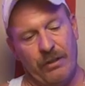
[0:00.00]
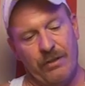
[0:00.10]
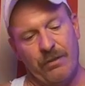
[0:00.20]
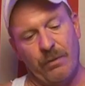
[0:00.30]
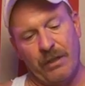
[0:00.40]

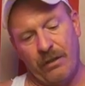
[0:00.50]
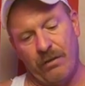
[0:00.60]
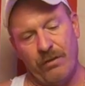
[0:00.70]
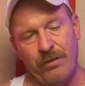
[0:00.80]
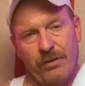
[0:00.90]
This one
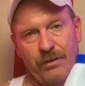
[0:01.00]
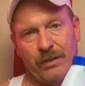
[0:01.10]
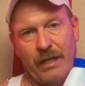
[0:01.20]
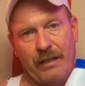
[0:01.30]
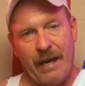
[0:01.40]
here is it's
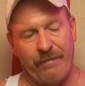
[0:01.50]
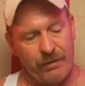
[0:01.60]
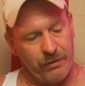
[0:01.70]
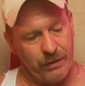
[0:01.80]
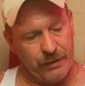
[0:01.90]
got
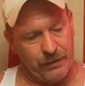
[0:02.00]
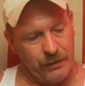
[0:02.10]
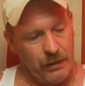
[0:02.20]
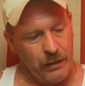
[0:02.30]
lavender in it.